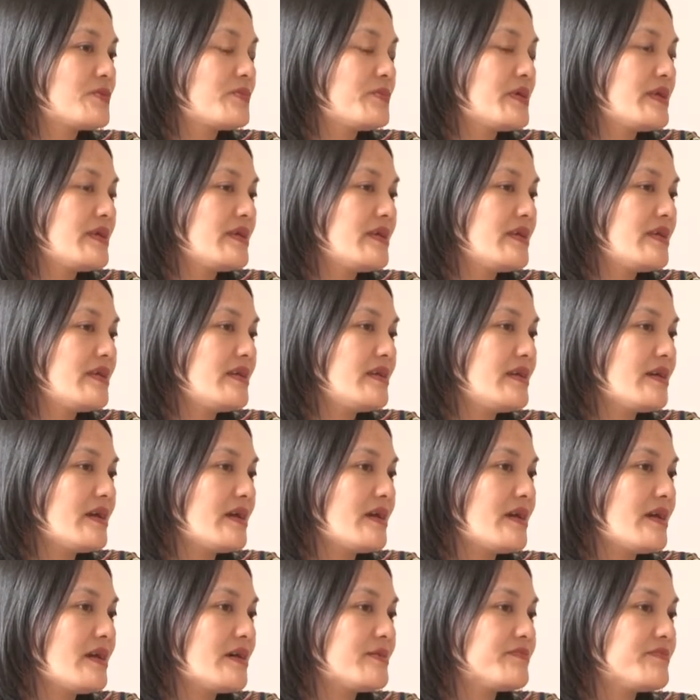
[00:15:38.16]
be
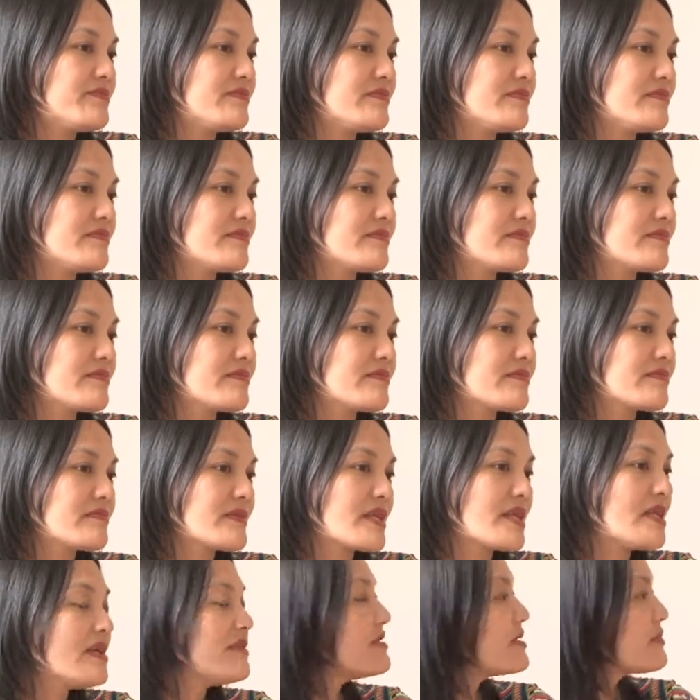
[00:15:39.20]

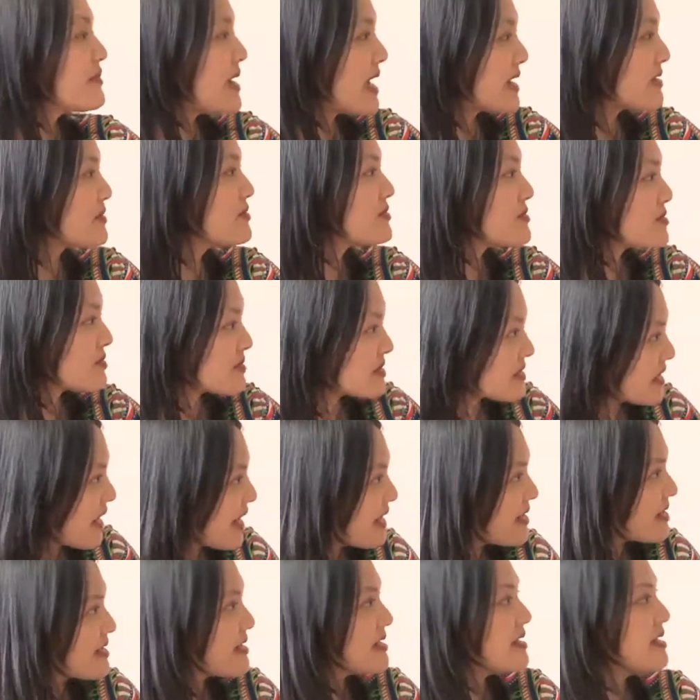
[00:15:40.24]
giving back to
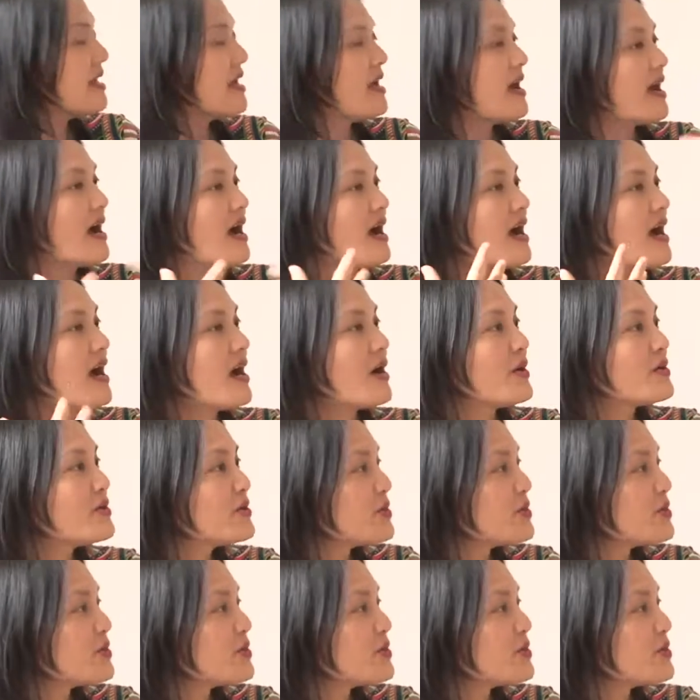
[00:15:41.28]
society, how